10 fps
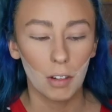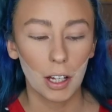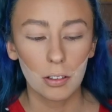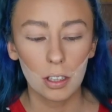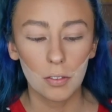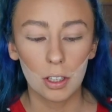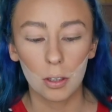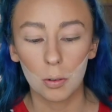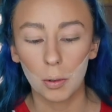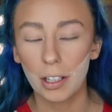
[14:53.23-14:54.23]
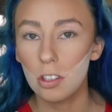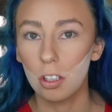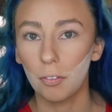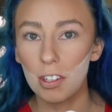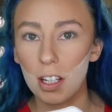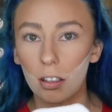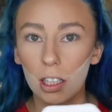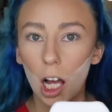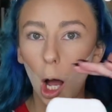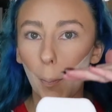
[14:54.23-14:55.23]
I don't even know, like surface
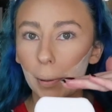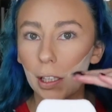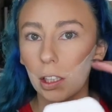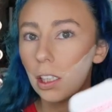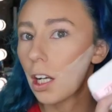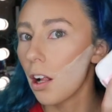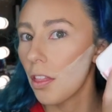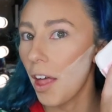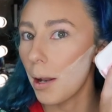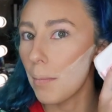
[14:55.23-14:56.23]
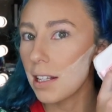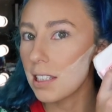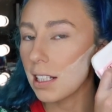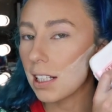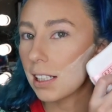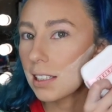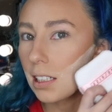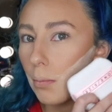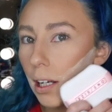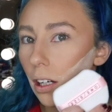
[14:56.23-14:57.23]
area up here that it makes it easy
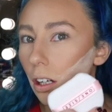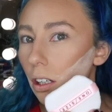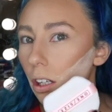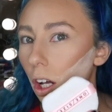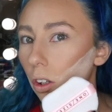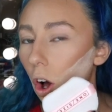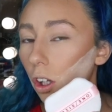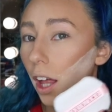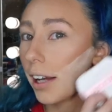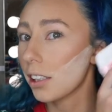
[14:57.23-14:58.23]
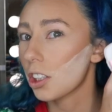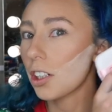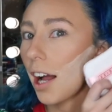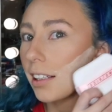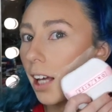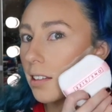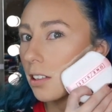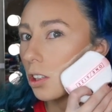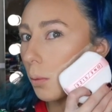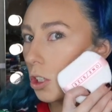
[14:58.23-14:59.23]
to make a long line because you're not
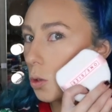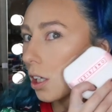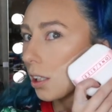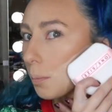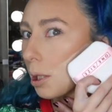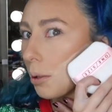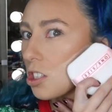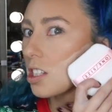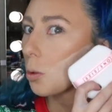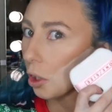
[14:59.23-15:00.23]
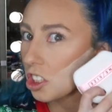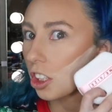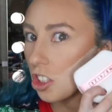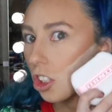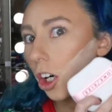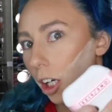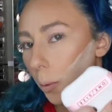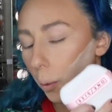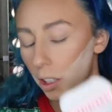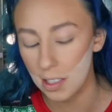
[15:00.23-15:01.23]
guessing too much. You can pretty much see where it's gonna start
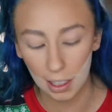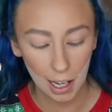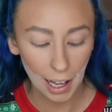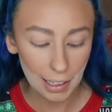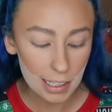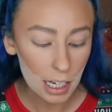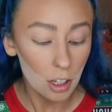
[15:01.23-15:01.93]
and where it's gonna end.